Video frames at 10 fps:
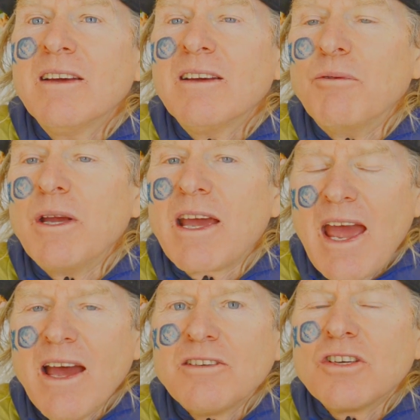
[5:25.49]
We
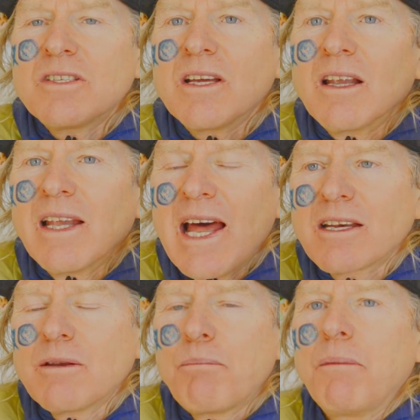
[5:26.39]
can't just
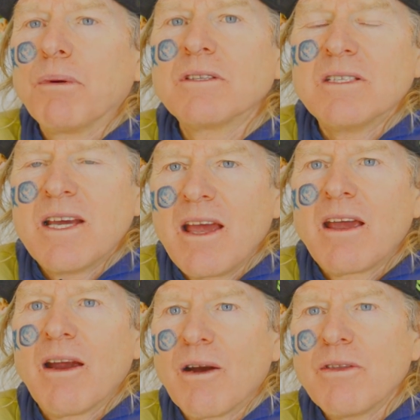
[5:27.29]
elect people to take
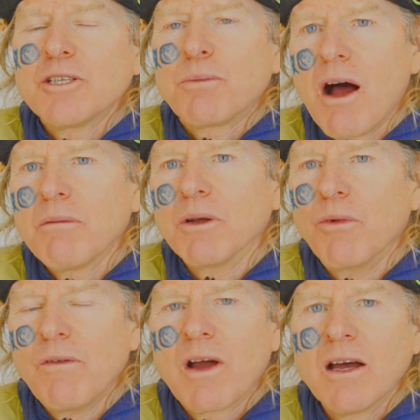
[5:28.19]
care of this problem.
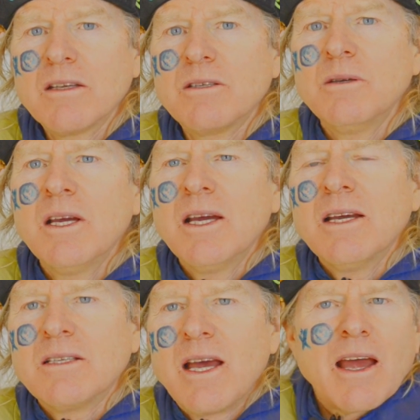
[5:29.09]
We've got to
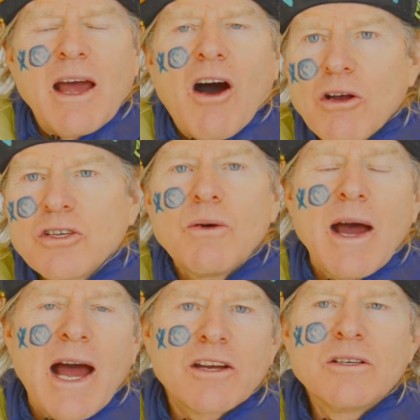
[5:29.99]
take also
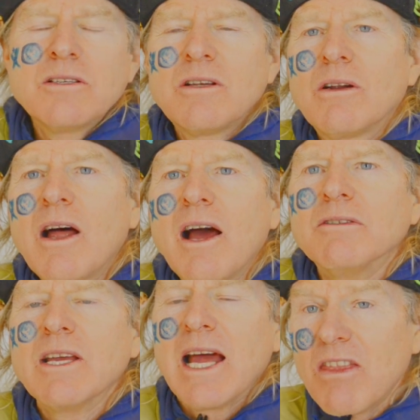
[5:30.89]
actions in our
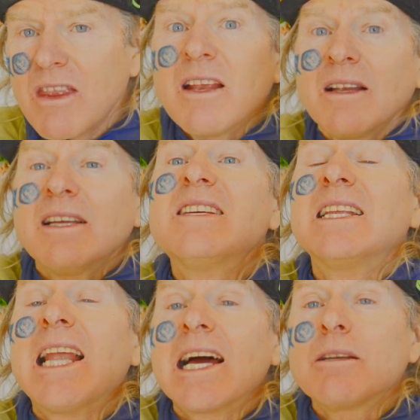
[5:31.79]
lives. And then let's
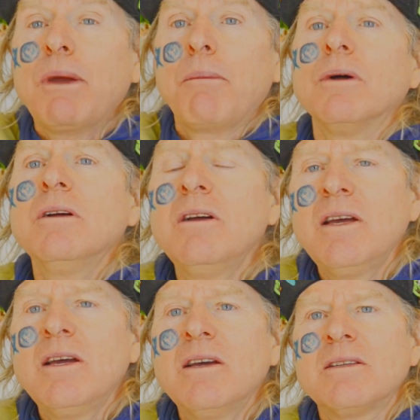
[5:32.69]
elect people
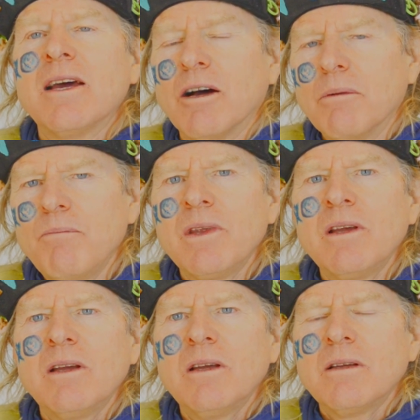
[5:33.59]
to help
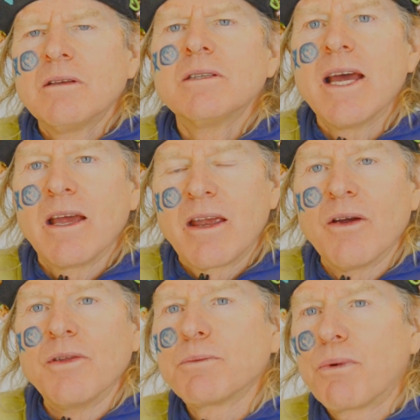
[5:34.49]
take care
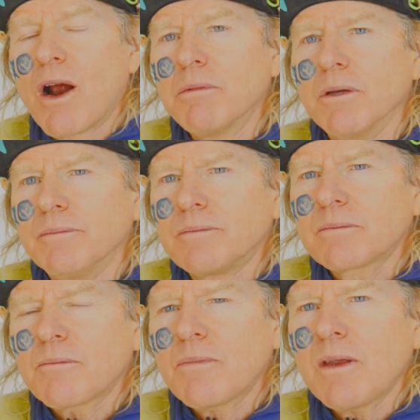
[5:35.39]
of this problem.
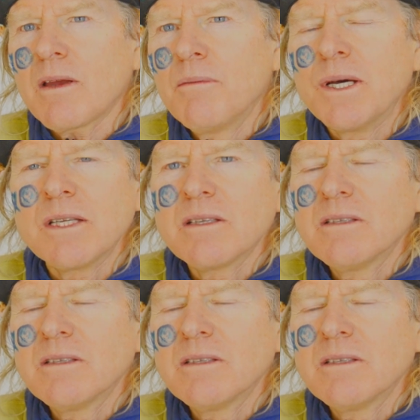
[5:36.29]
But